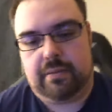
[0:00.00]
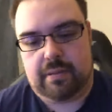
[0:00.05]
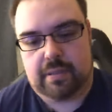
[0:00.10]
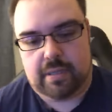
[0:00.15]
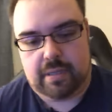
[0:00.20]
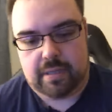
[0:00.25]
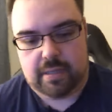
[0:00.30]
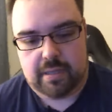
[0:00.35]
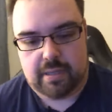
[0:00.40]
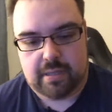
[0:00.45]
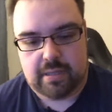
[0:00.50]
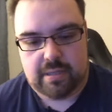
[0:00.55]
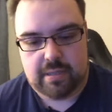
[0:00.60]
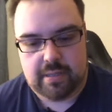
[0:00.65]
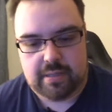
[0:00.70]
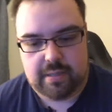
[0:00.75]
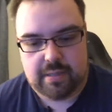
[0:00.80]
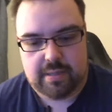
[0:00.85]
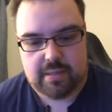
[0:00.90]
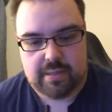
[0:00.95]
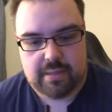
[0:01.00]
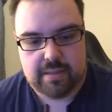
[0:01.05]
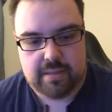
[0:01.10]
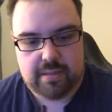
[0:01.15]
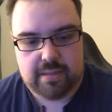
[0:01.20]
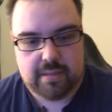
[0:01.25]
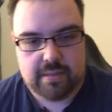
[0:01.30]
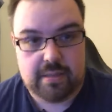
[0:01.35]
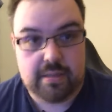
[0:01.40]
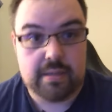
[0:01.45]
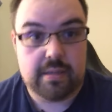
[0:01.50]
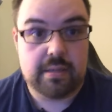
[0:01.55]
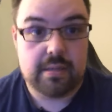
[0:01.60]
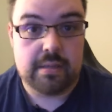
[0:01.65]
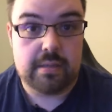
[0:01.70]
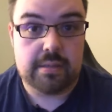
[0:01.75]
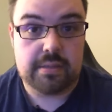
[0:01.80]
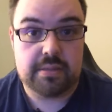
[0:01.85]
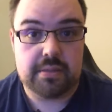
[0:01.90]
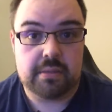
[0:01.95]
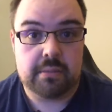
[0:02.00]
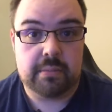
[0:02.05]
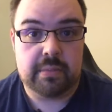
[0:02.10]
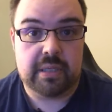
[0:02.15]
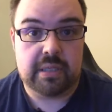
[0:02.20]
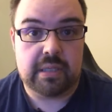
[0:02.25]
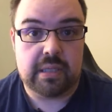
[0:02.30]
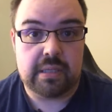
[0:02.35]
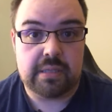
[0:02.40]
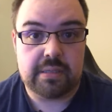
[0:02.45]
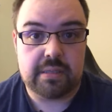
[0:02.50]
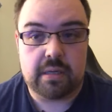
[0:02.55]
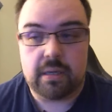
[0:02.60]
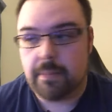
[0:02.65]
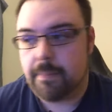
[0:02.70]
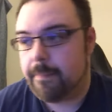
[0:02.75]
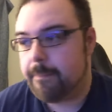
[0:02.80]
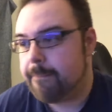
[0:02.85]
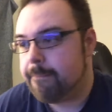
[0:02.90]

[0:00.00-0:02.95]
So let me get that set up.